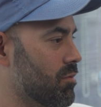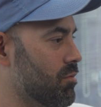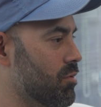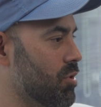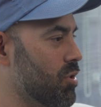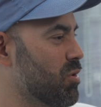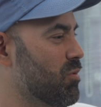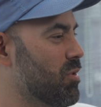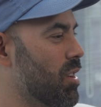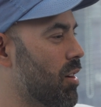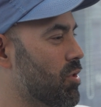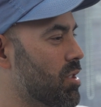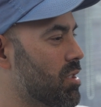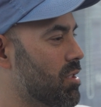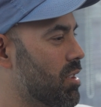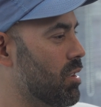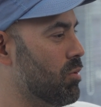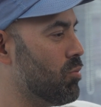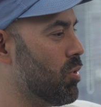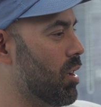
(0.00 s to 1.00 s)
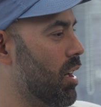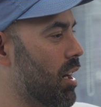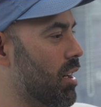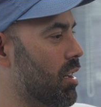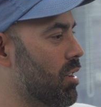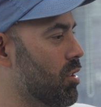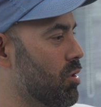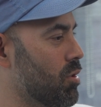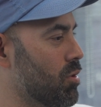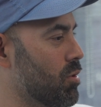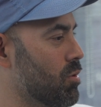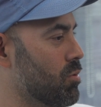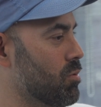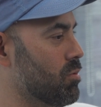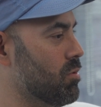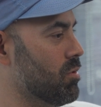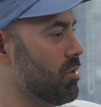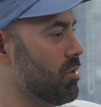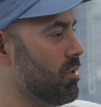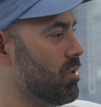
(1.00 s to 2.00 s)
you've never seen what I can do
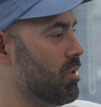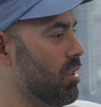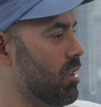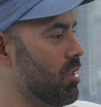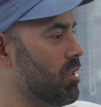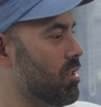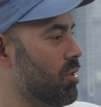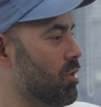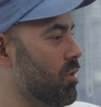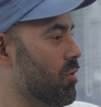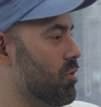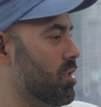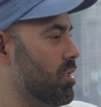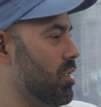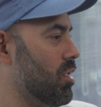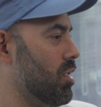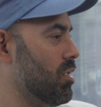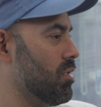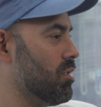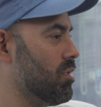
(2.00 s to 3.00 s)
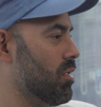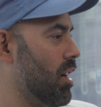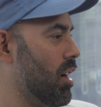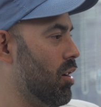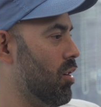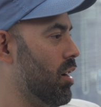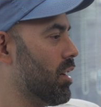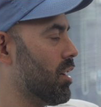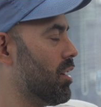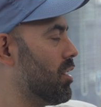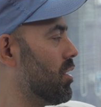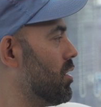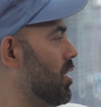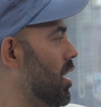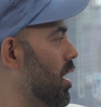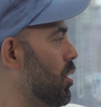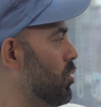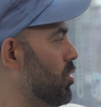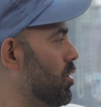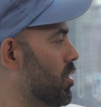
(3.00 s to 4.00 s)
until you've seen how I can
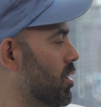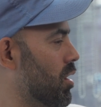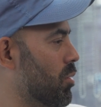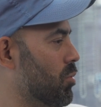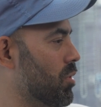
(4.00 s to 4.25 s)
collab with your company.